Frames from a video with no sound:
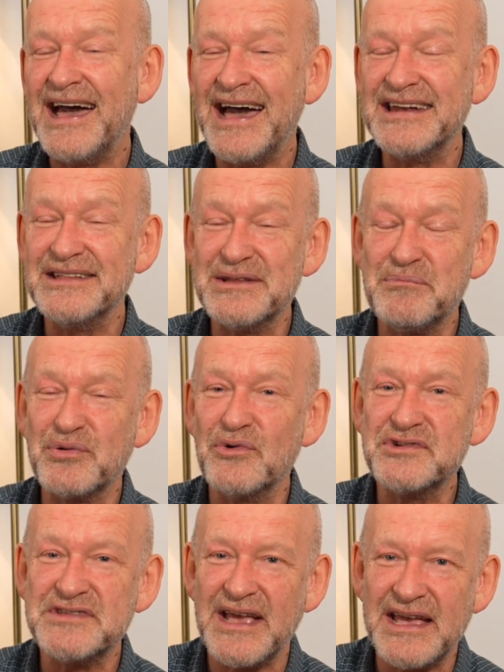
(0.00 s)
and in the
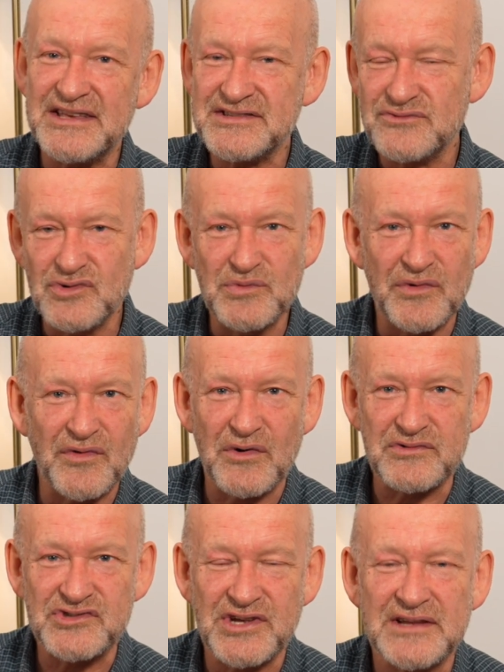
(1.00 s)
process remove
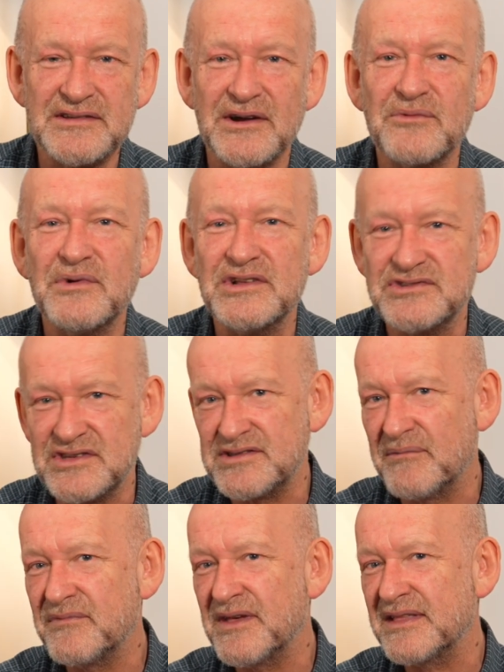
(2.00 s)
all jitter, which is
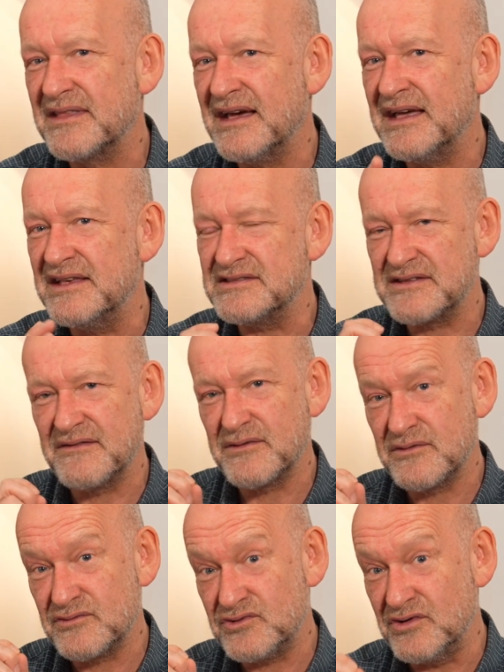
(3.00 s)
something that is
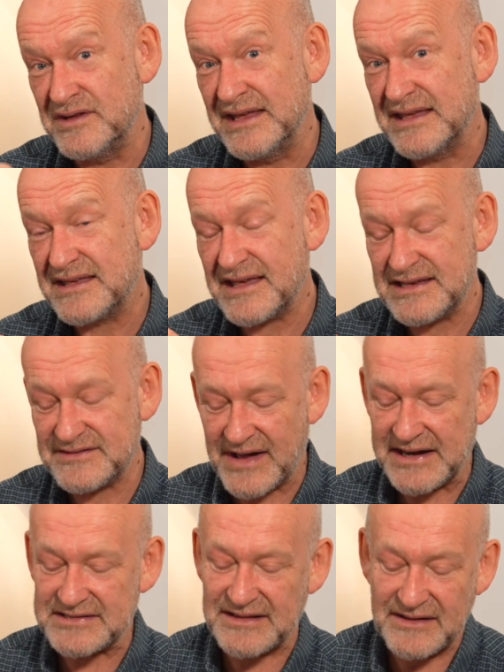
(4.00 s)
unique as
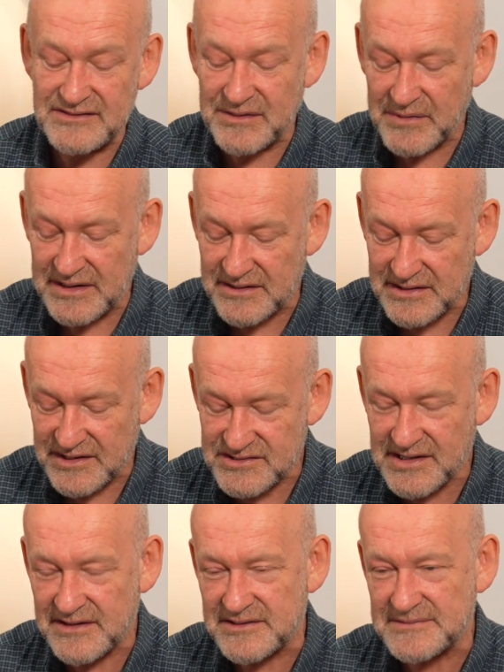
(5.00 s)
far as Lindemann are
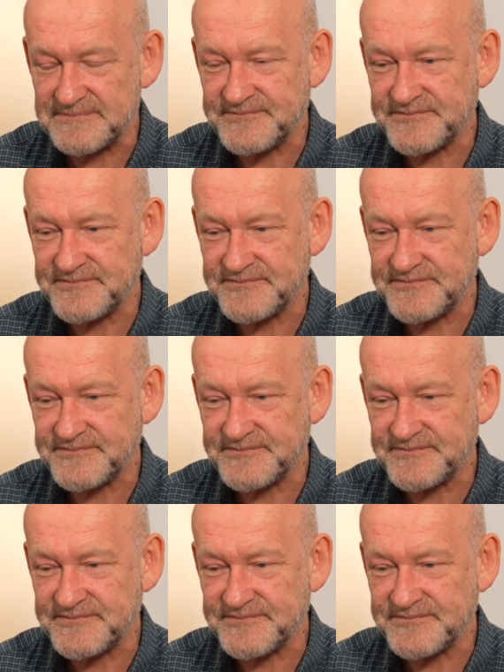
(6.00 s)
concerned.